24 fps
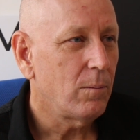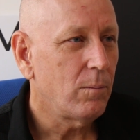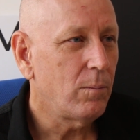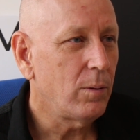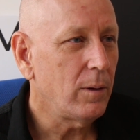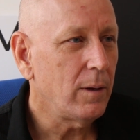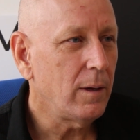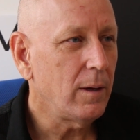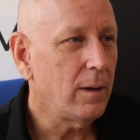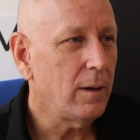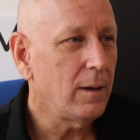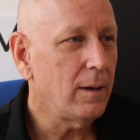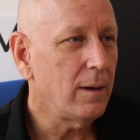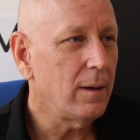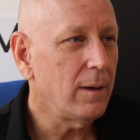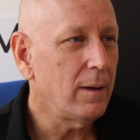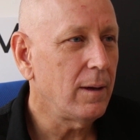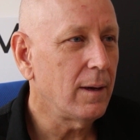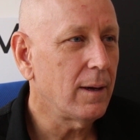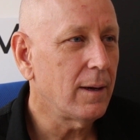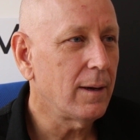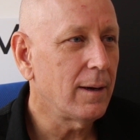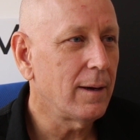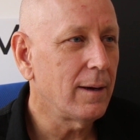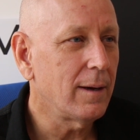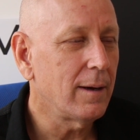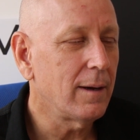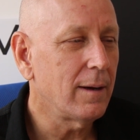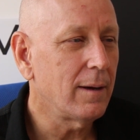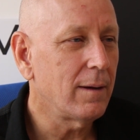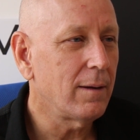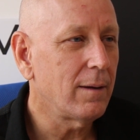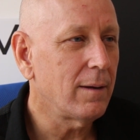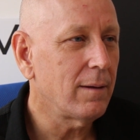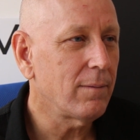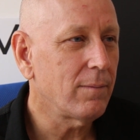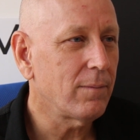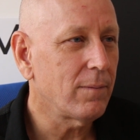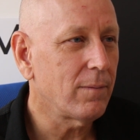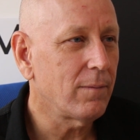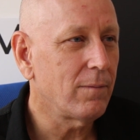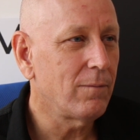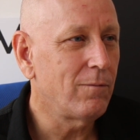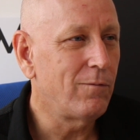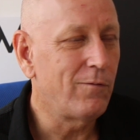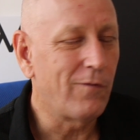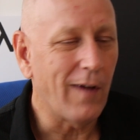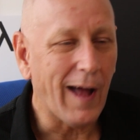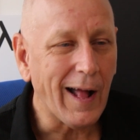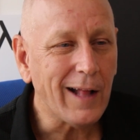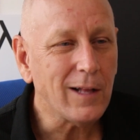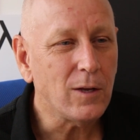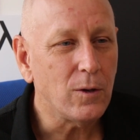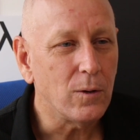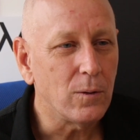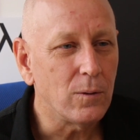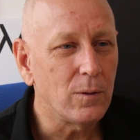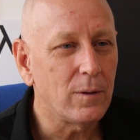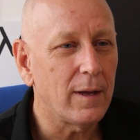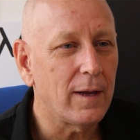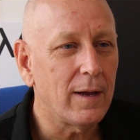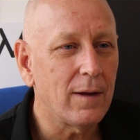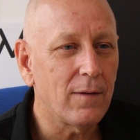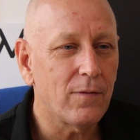be uh, valued